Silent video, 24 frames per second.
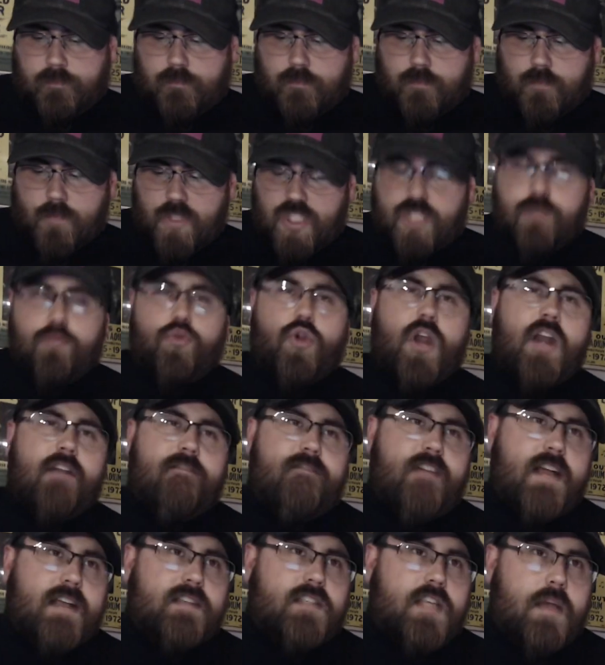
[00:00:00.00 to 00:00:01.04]
Some great
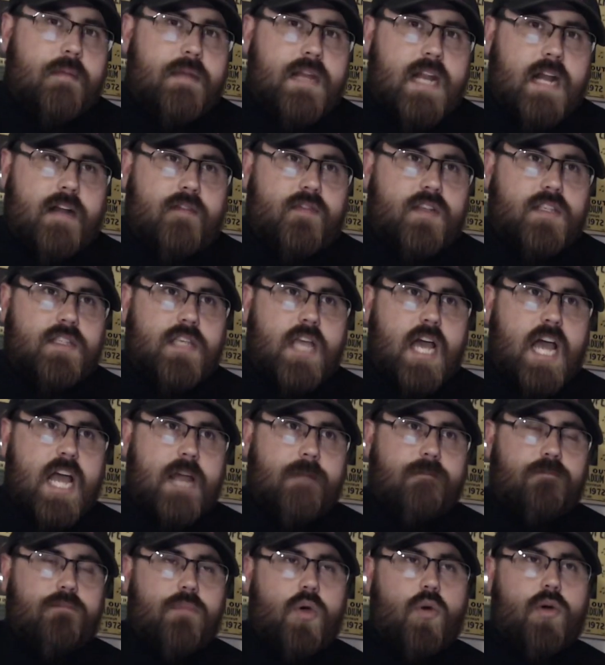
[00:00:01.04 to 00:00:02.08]
effects coming out of this guy.
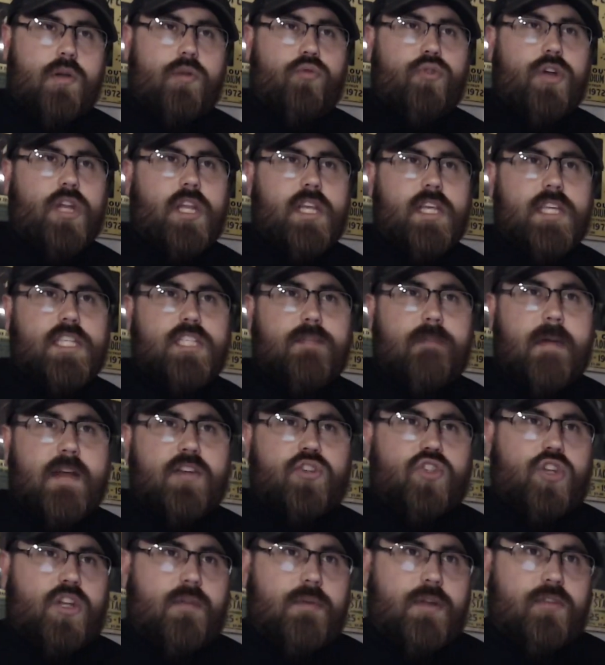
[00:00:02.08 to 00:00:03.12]
But what really is
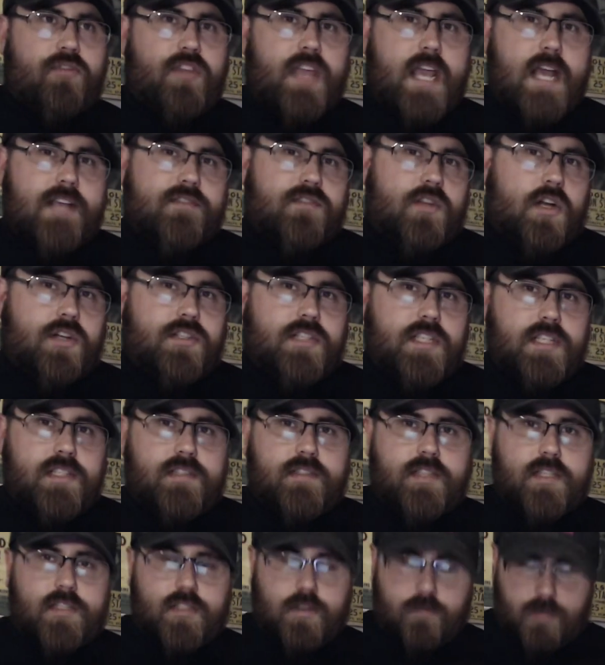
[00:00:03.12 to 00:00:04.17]
special about the SRT
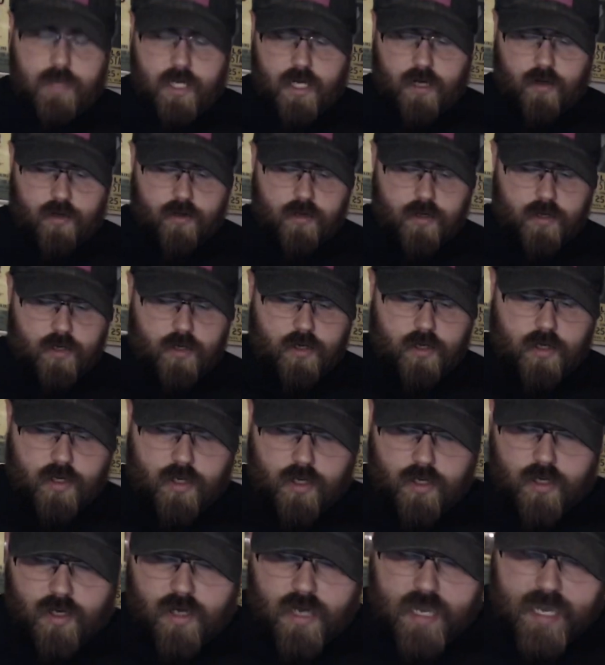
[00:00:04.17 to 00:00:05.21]
system here
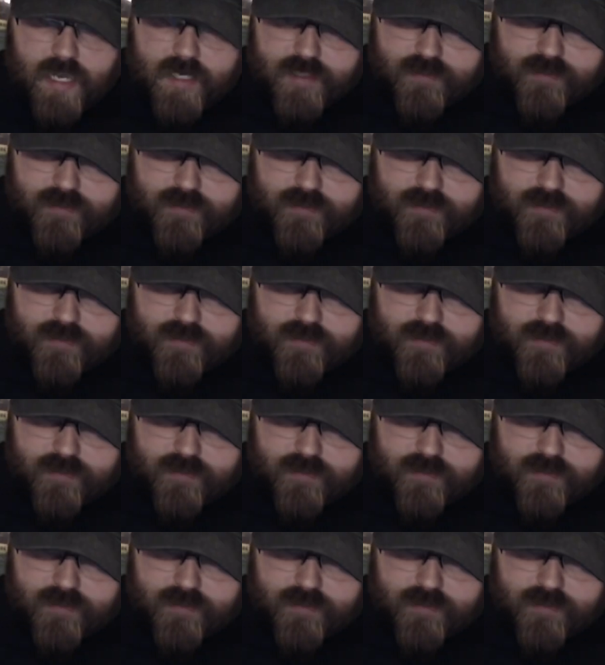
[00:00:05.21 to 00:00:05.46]
is